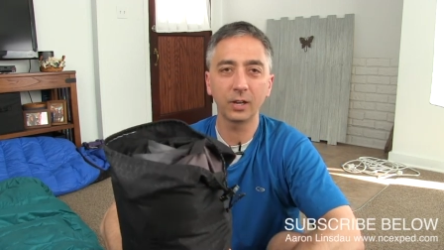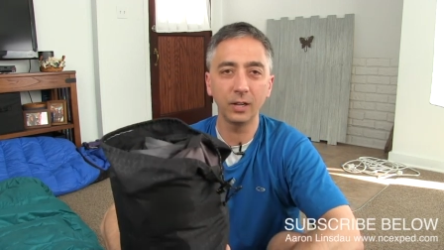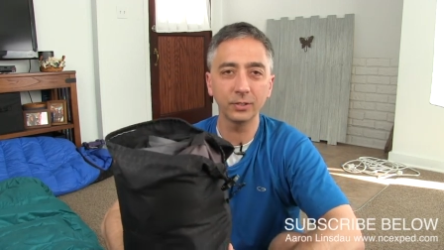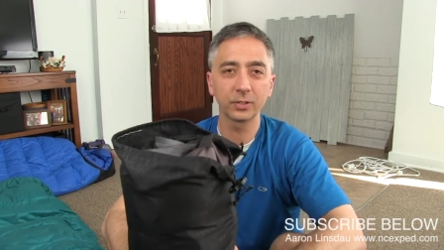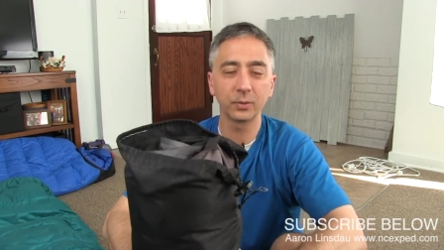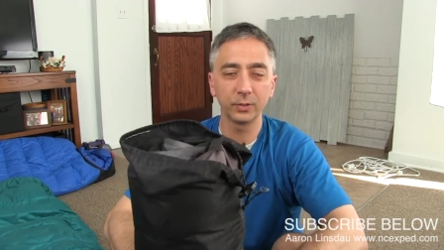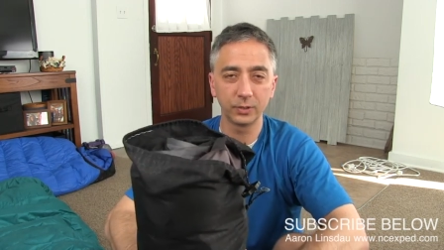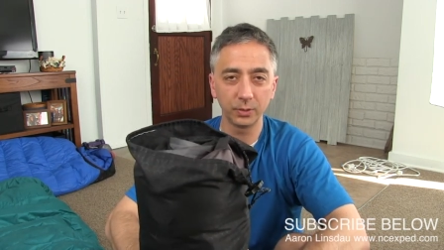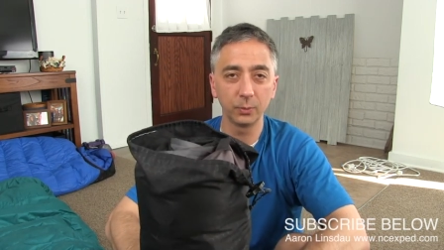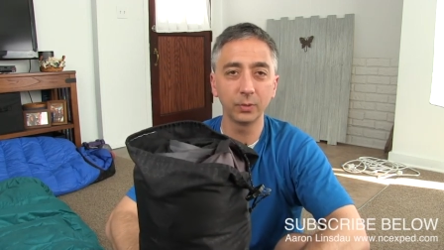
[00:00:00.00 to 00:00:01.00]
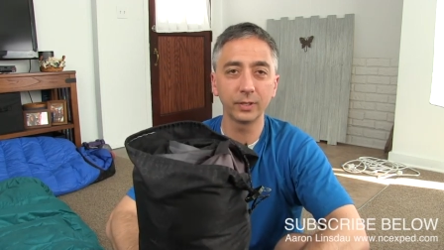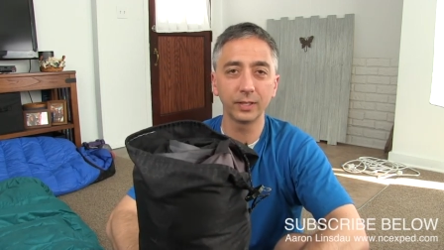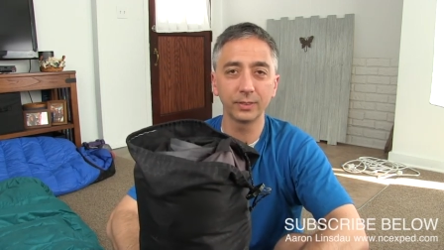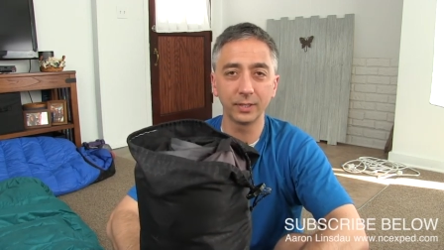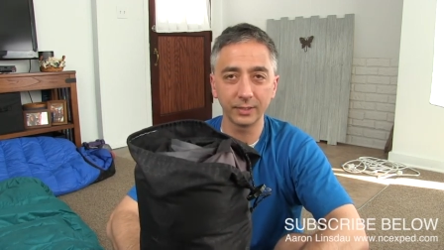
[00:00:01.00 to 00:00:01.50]
consequence, you will
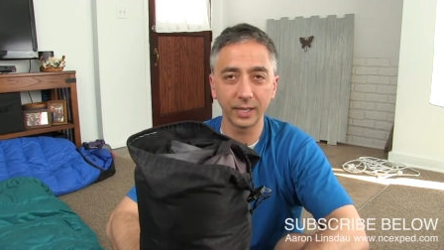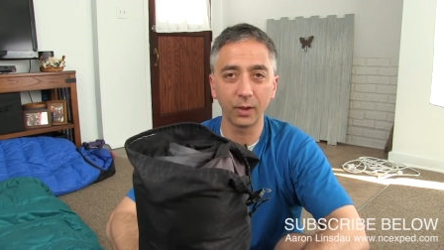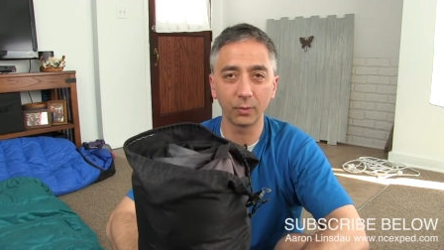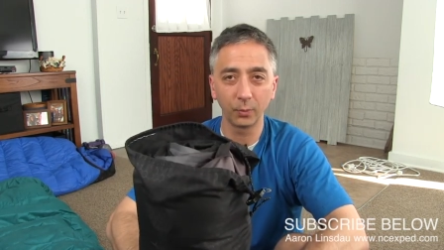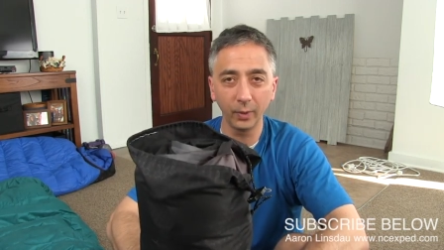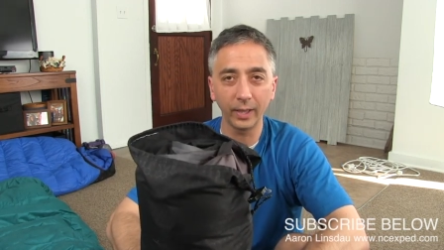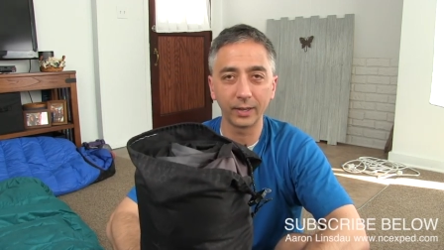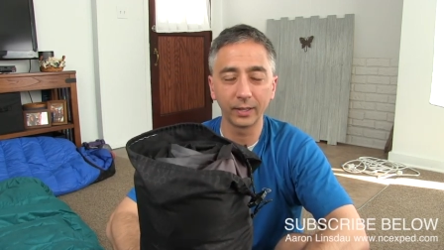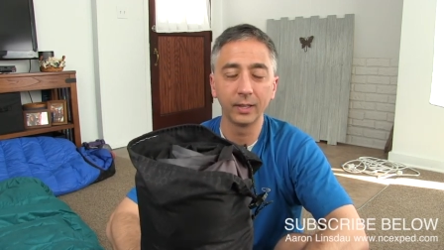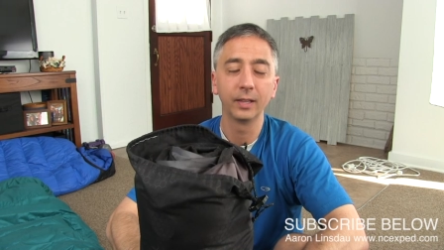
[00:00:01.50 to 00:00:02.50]
get the down wet.